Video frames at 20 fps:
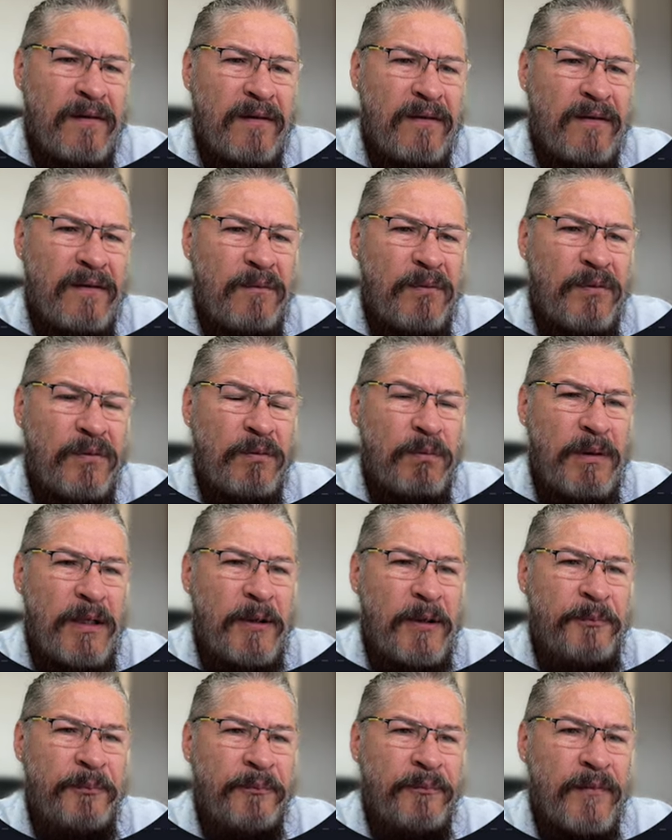seems to
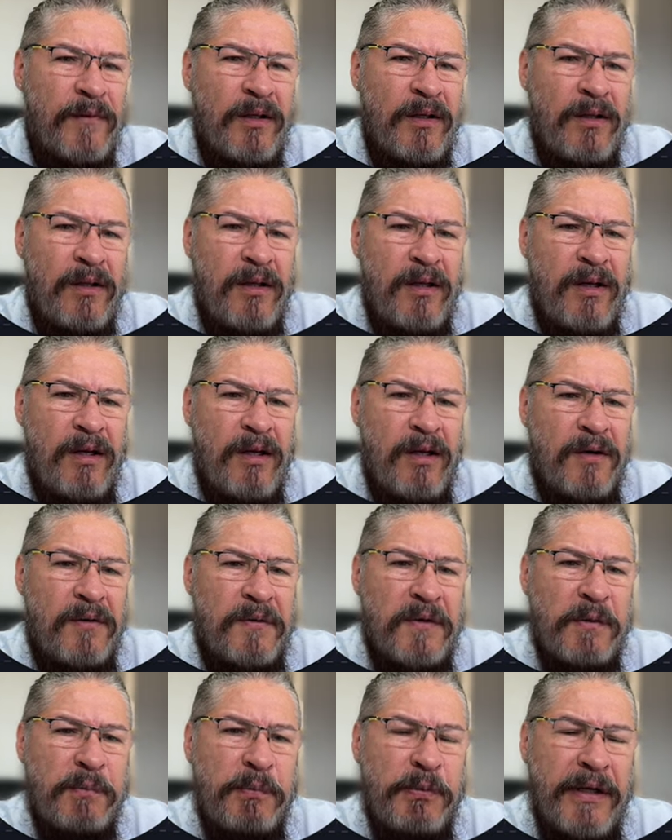be
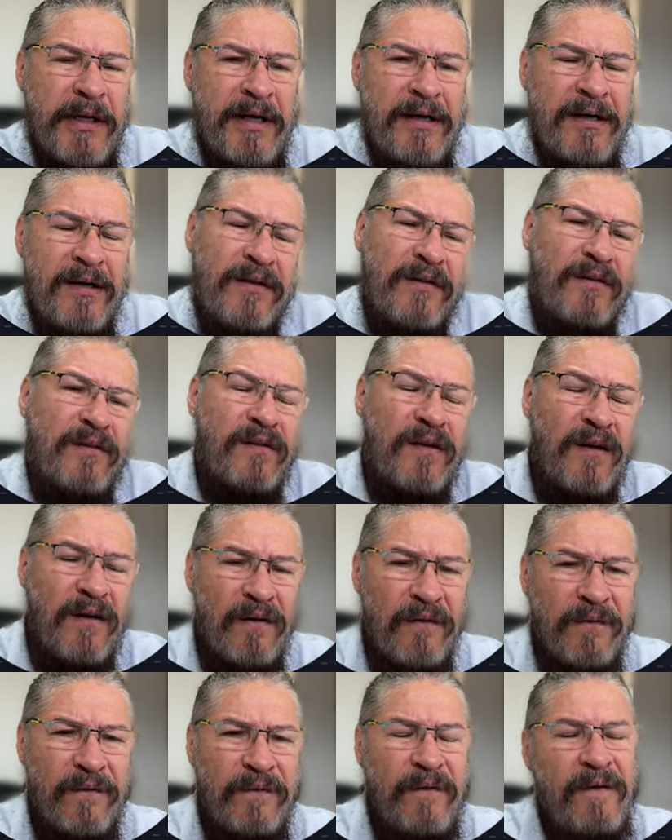recuperating
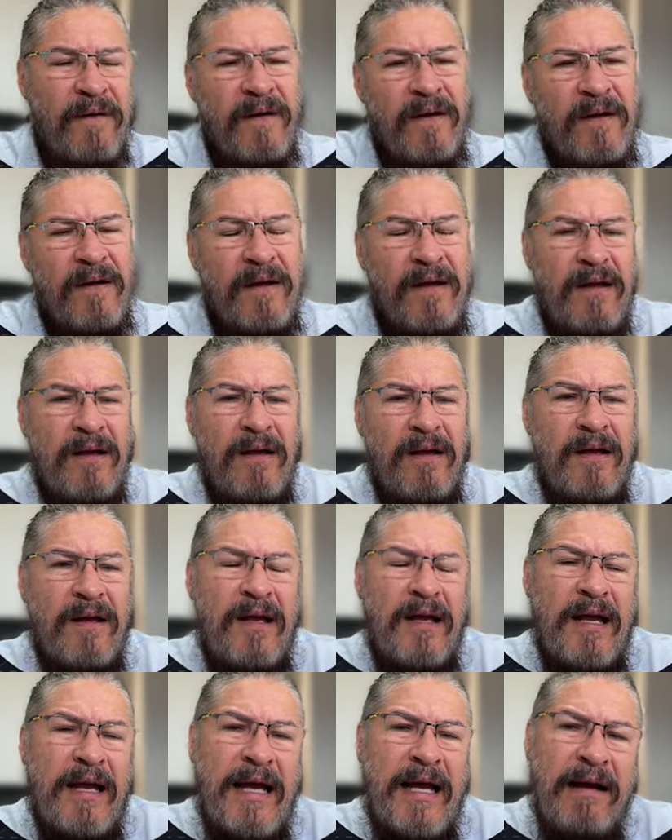itself,
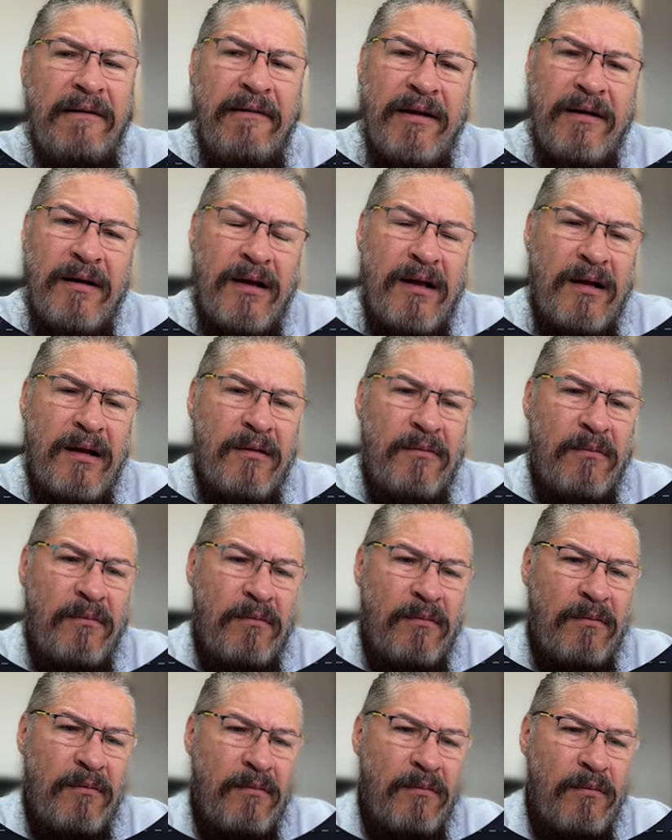having a
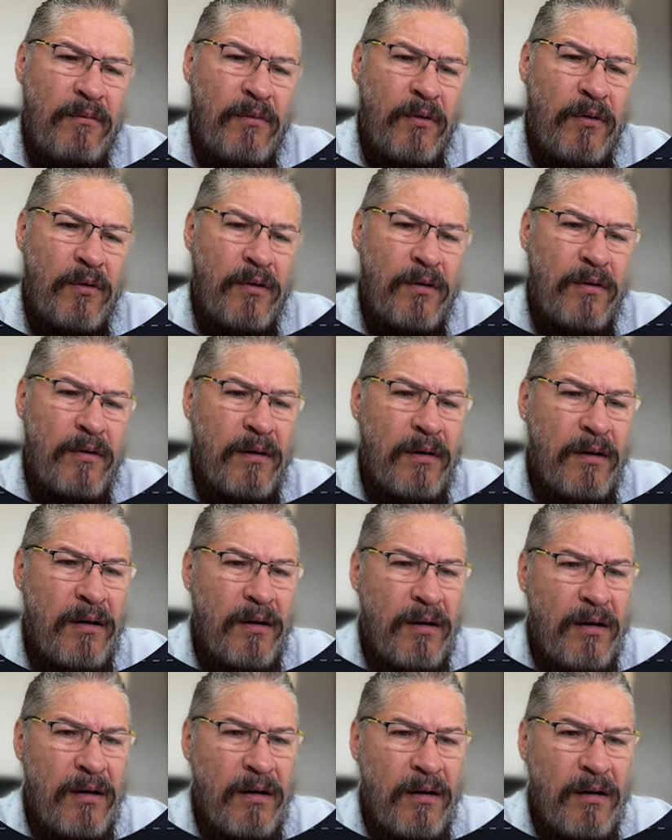more
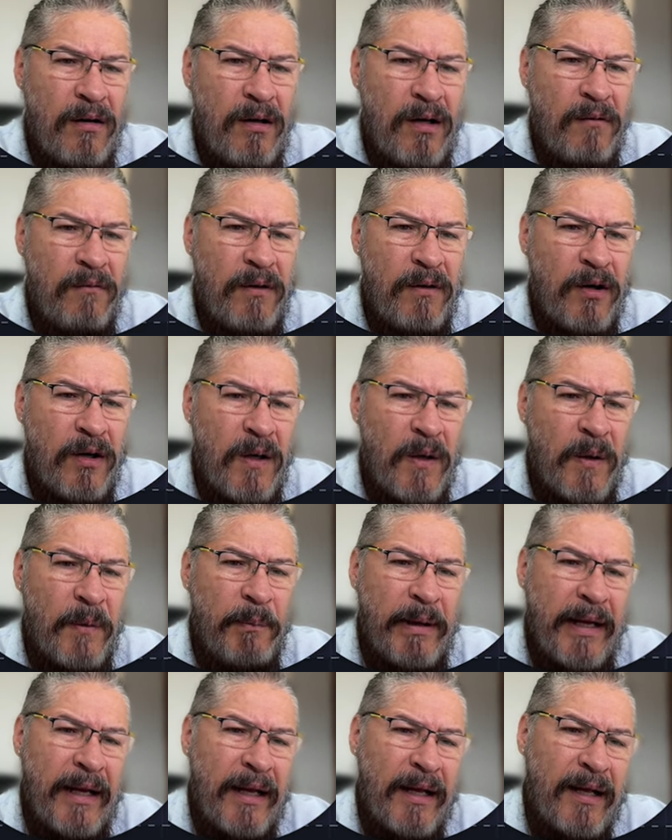of a
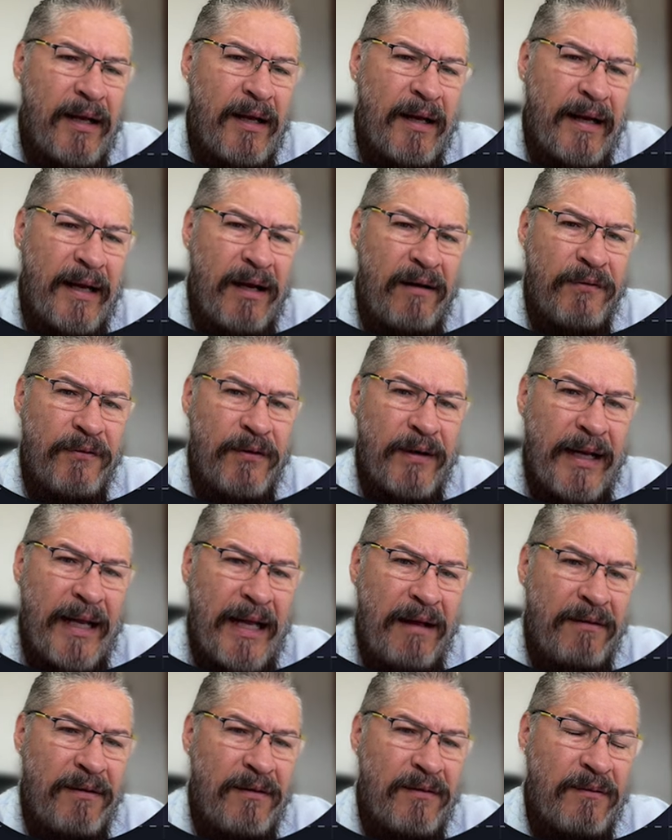comeback after
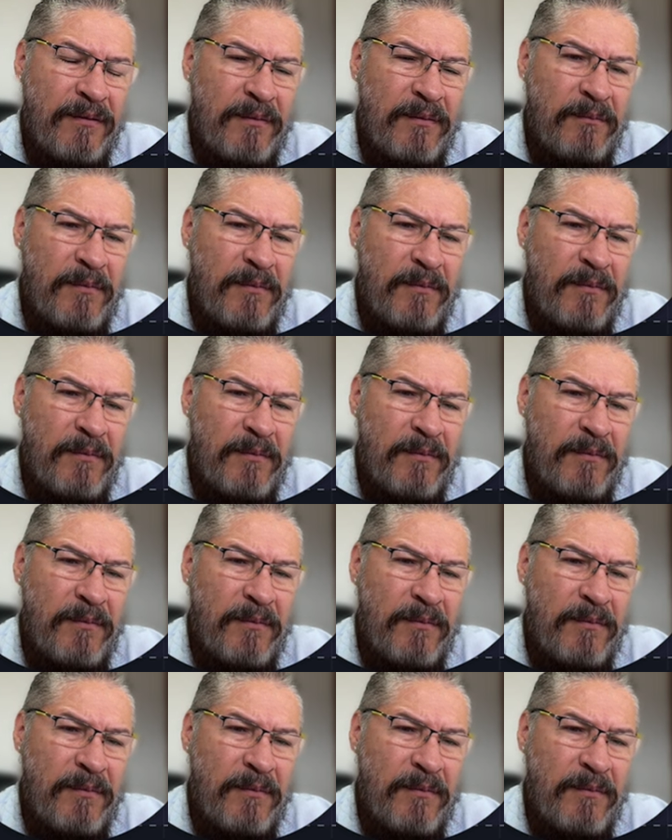having